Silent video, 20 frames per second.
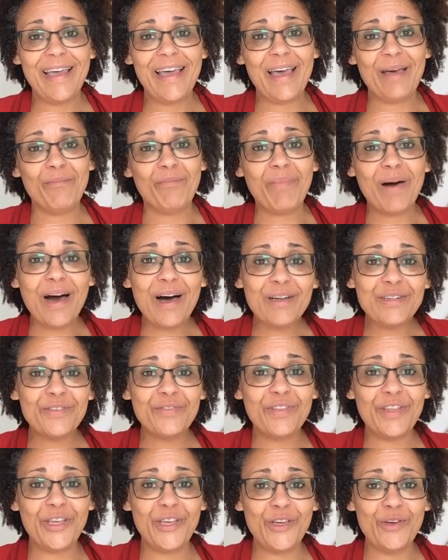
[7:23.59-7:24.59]
And part
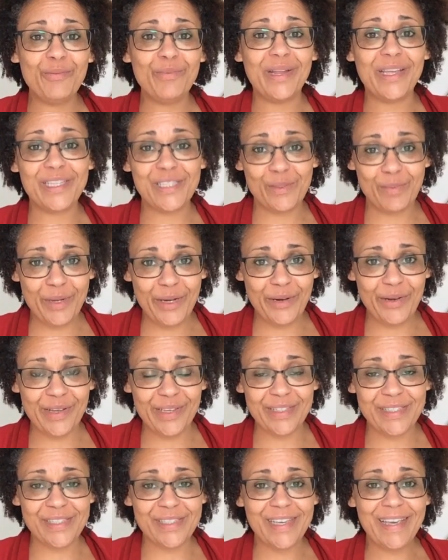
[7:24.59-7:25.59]
of the human
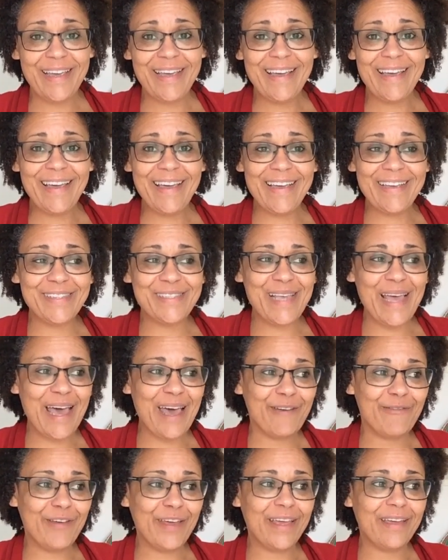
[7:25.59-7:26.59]
experience is
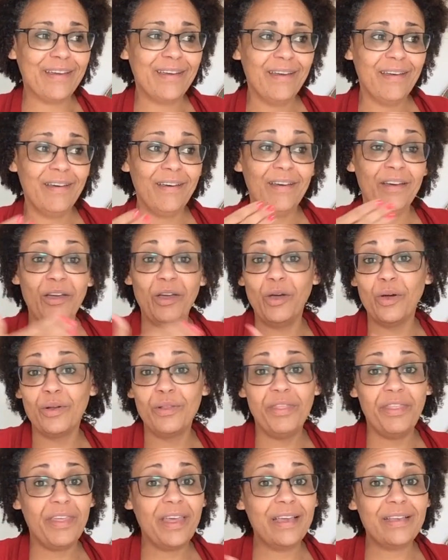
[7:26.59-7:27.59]
having
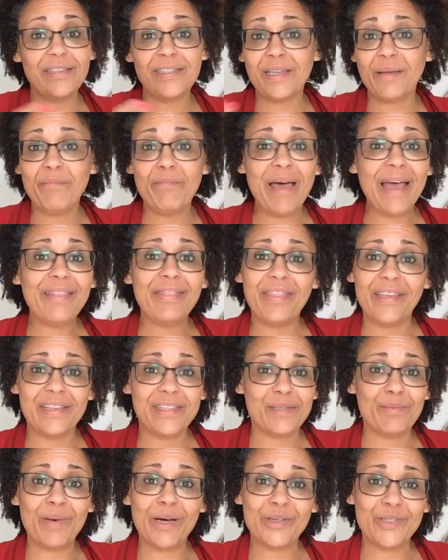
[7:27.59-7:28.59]
good things and bad
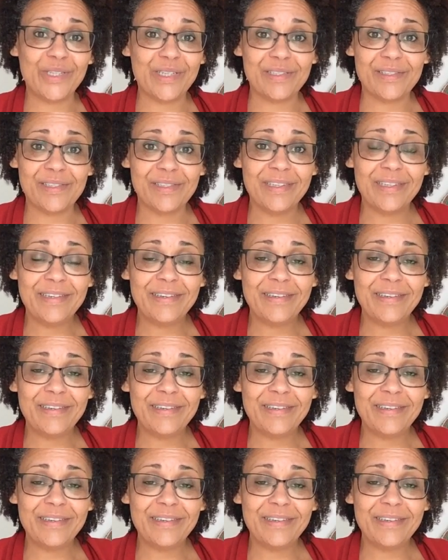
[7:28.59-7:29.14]
things about us.